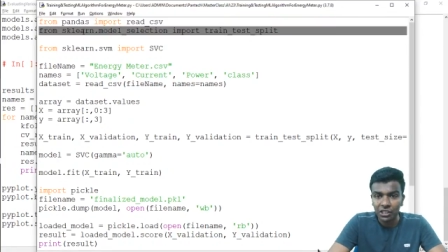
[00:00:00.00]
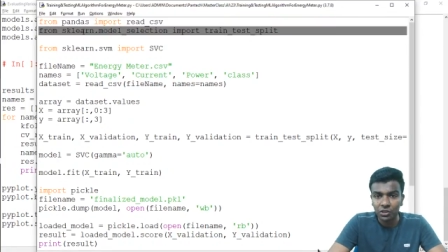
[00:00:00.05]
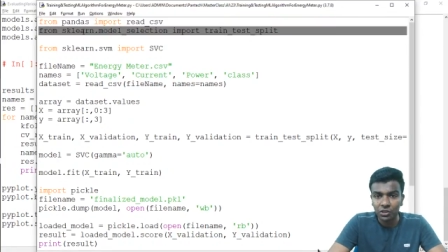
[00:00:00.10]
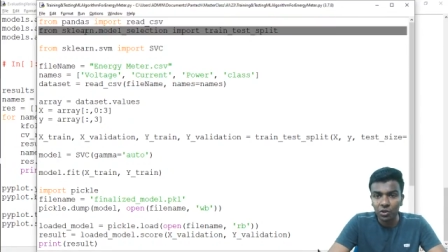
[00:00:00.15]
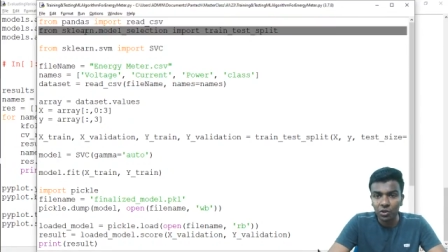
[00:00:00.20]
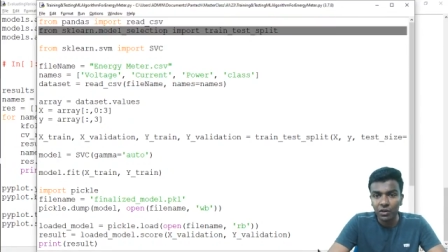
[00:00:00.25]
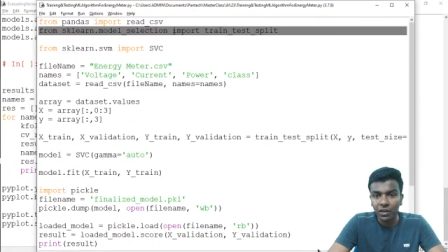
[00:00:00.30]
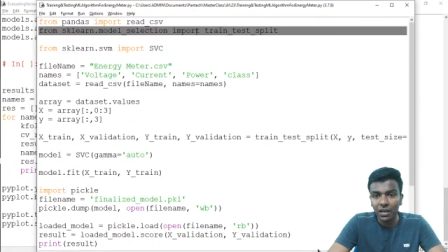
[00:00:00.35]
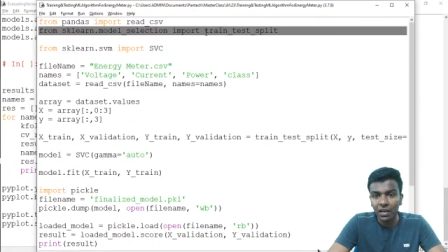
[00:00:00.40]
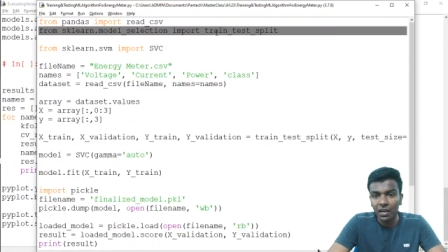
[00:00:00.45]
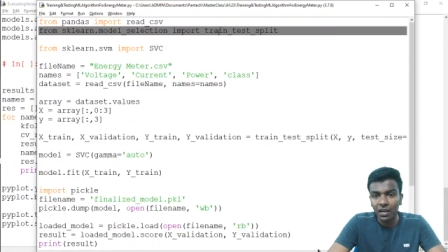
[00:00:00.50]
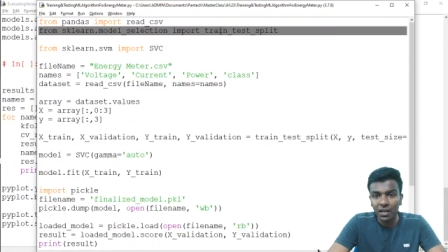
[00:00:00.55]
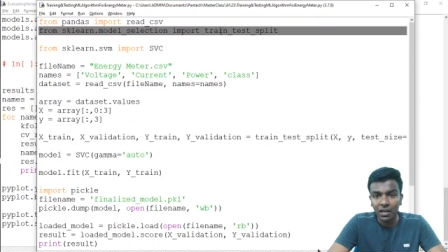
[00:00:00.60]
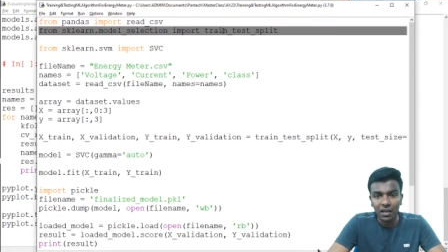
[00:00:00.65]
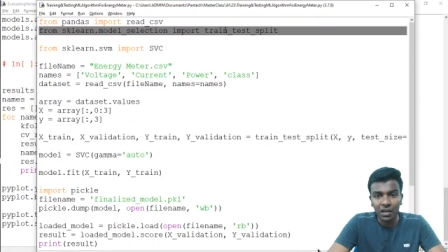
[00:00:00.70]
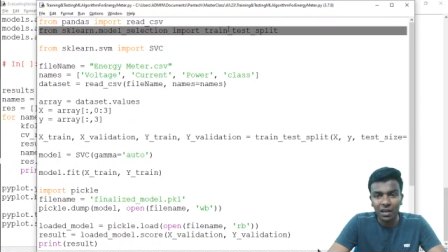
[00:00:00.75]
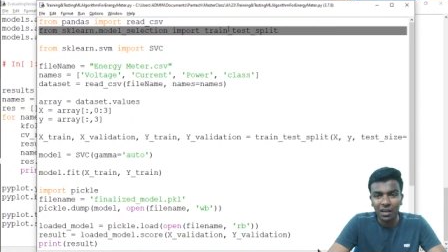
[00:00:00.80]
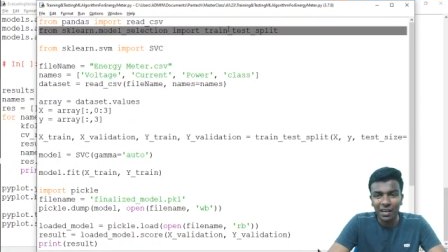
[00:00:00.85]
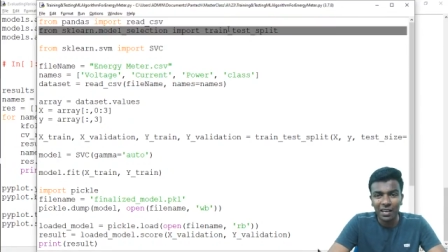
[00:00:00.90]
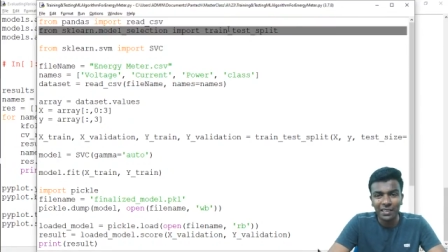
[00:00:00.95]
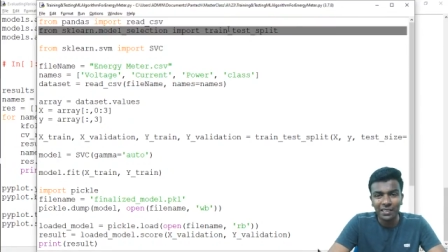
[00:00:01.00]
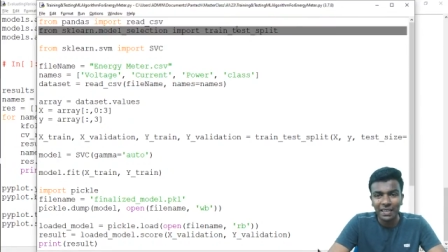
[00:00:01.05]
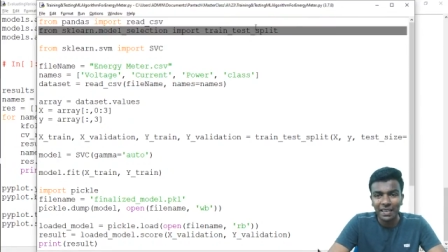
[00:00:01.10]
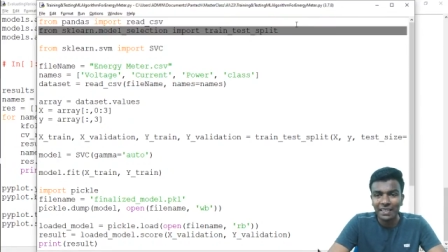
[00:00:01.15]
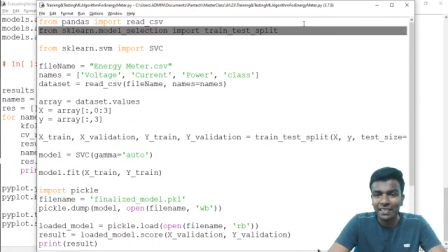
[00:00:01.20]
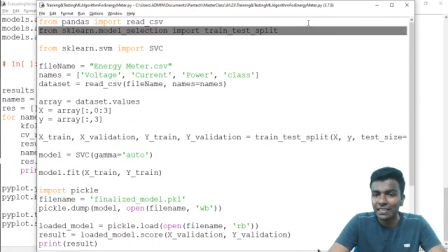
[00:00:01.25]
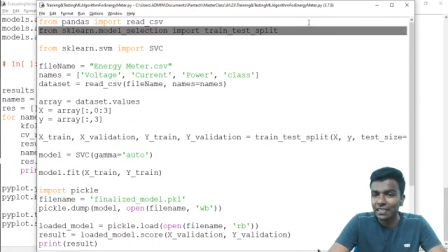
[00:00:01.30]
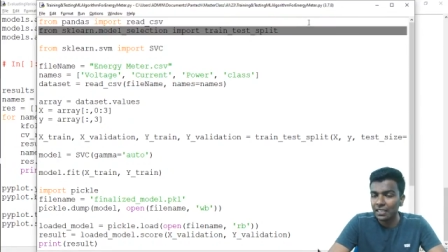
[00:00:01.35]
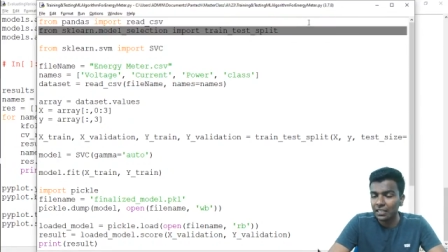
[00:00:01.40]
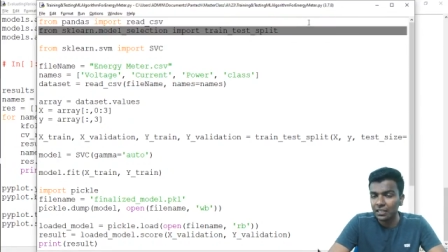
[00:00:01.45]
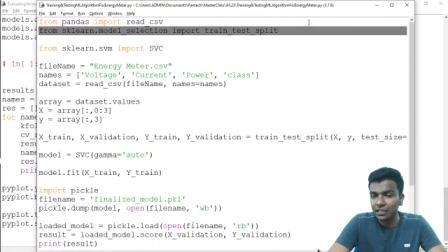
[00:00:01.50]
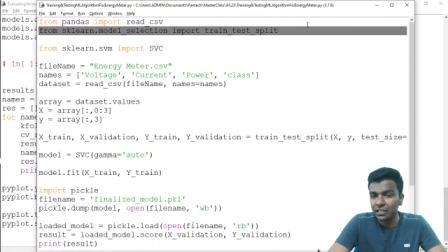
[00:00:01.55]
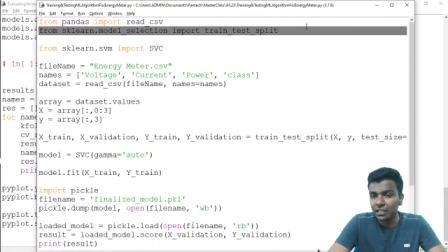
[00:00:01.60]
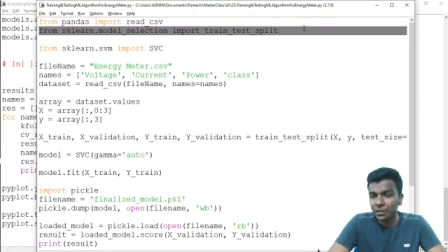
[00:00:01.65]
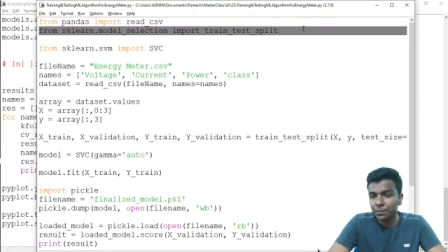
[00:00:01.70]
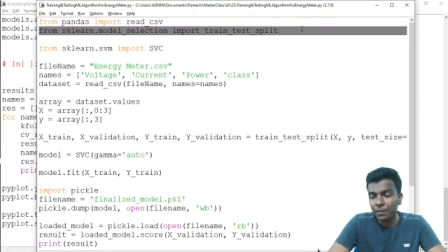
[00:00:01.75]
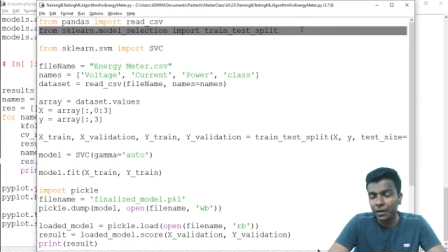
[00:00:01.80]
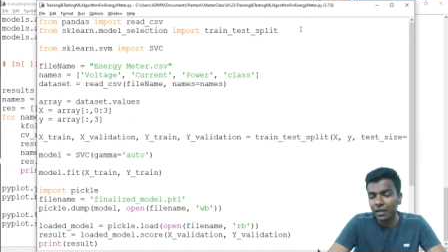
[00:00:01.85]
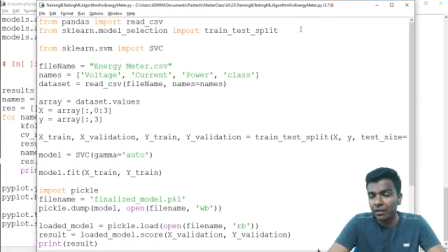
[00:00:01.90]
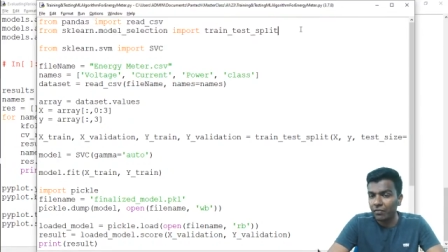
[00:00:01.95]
So here like trend, test, split,